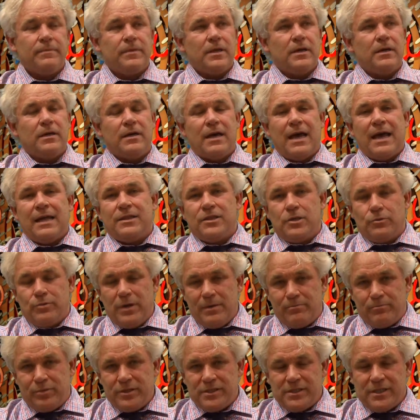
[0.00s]
uh, and the
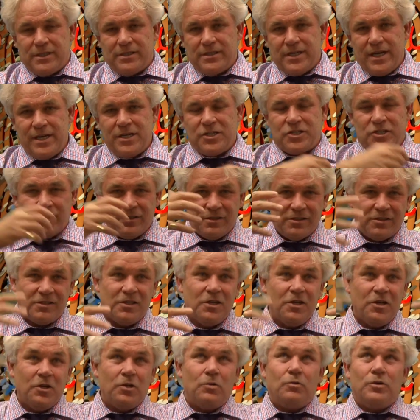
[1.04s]

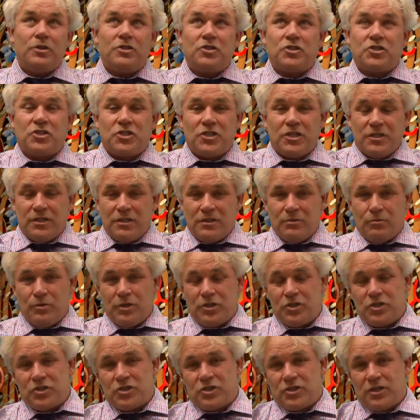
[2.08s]
representations which, uh,
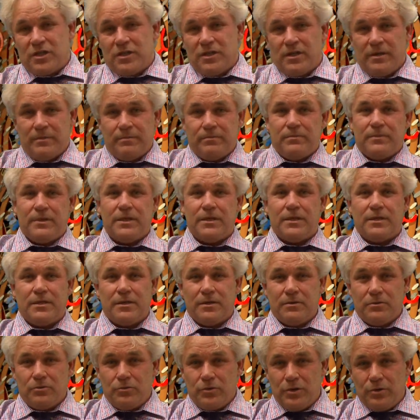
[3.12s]
which um,
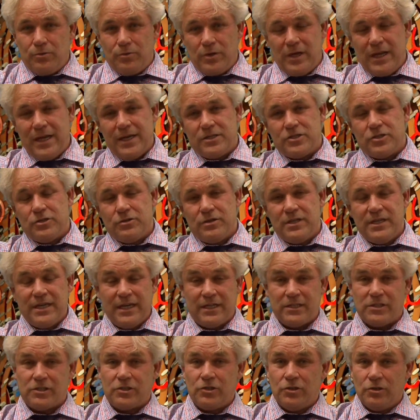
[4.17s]
uh, relate to the
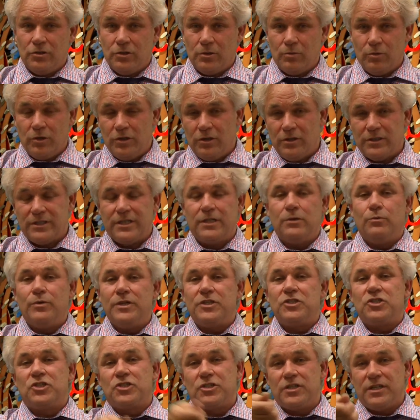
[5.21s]
external world in
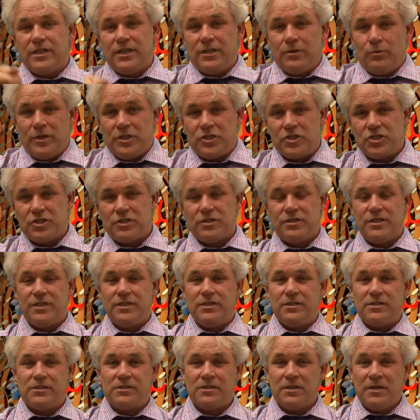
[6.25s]
which, in which
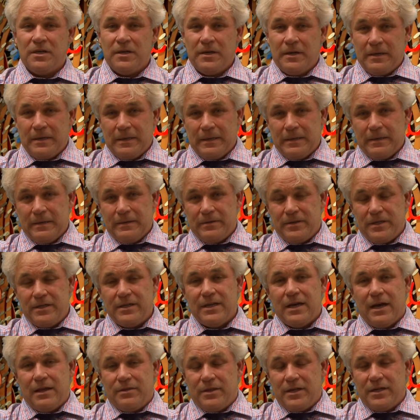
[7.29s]
these,
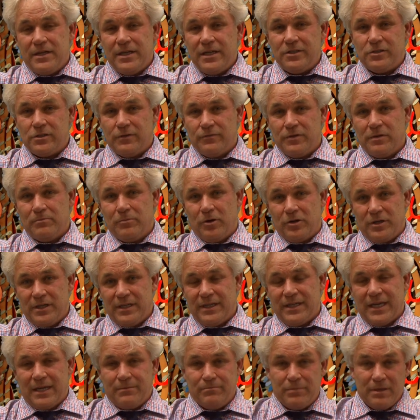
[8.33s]
the, the, needs of the body
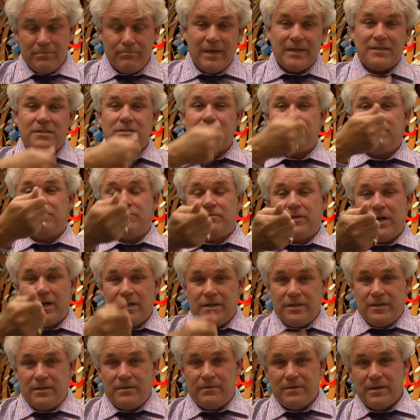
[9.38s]
can be met
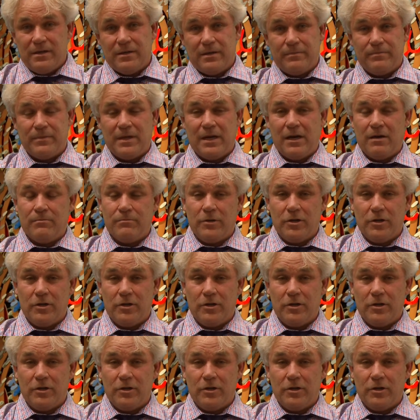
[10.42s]
via um, our